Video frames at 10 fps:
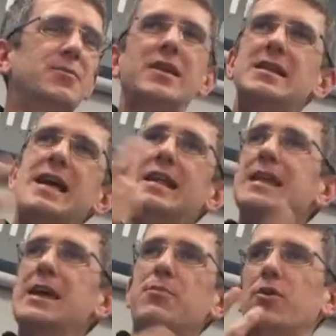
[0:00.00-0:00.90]
But in
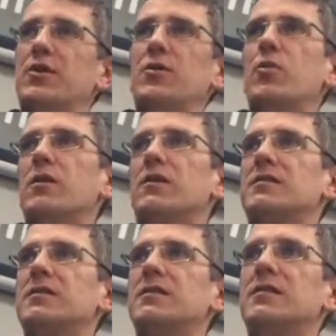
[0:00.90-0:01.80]
that neighborhood, it
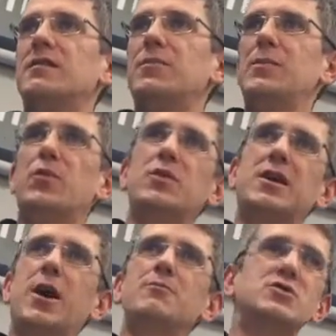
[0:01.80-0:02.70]
worked. People
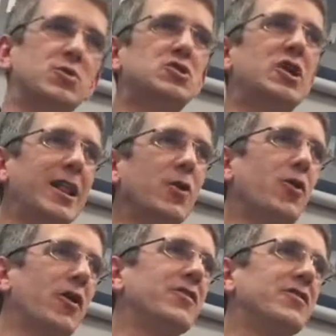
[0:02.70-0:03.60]
would come to a cello
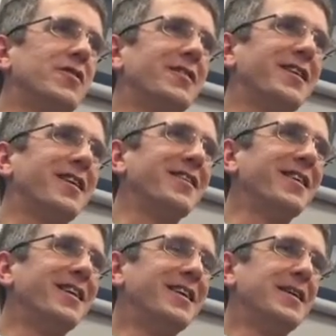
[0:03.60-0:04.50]
concert, you know?
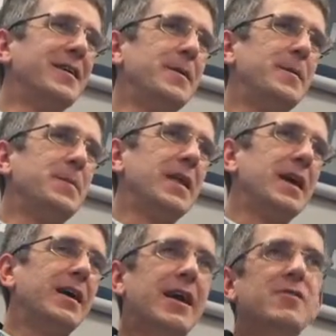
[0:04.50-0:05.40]

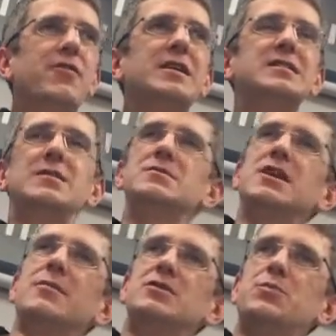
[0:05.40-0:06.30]
And I invited him to
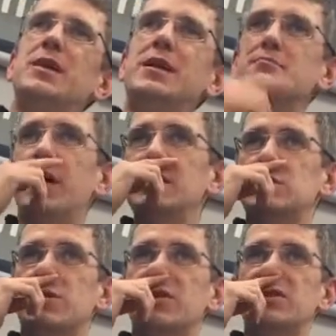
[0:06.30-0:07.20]
come and speak in my
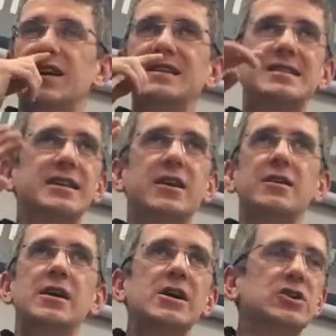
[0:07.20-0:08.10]
church, and I
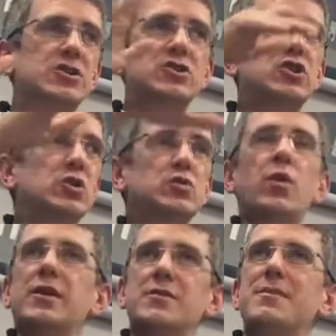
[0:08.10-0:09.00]
said, just use
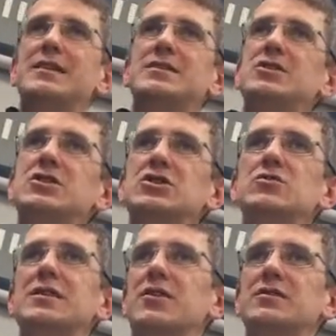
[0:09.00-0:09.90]
one of the messages you
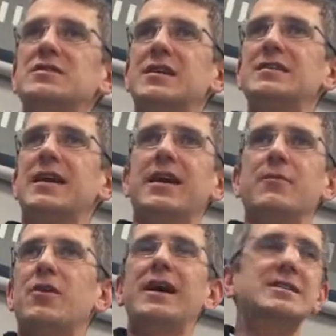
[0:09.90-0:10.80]
did on Sunday.
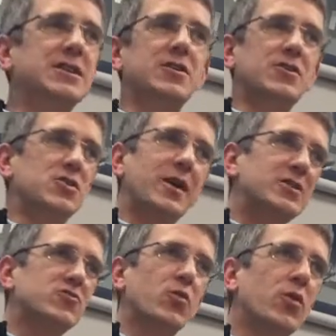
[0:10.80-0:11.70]
I'm not asking you to do
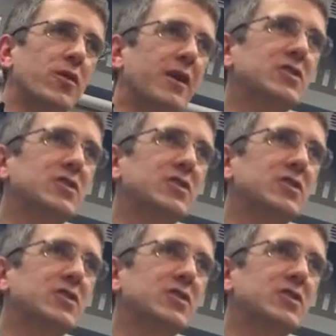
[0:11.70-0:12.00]
extra work.